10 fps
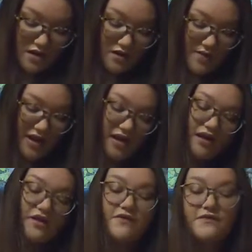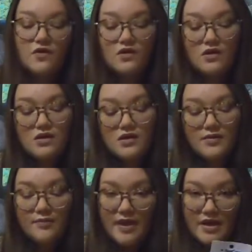I had a full
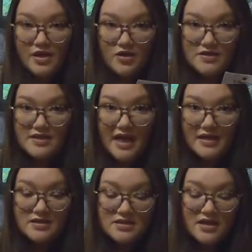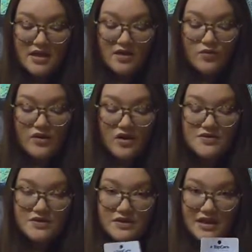manicure set. We
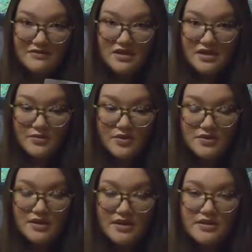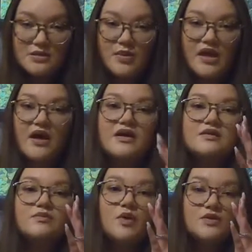also didn't have to end up using this
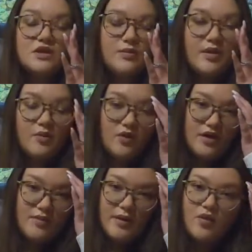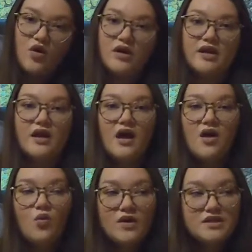because most of the people in my party
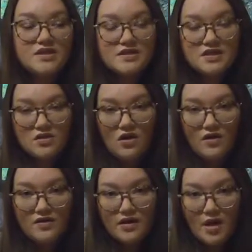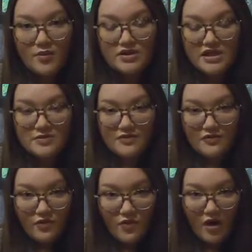went to the salon a couple days
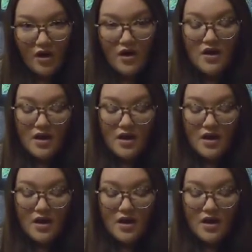before.